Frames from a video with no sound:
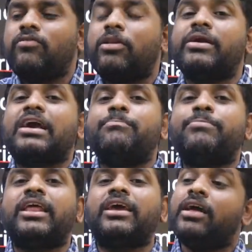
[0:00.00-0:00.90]
We will be
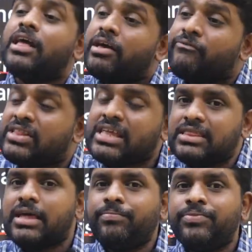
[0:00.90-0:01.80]
comparing
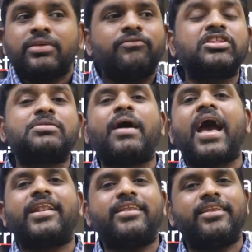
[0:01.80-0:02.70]
within them with
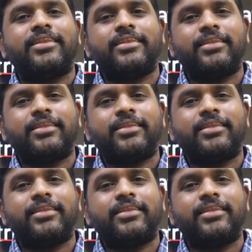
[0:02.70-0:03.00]
man.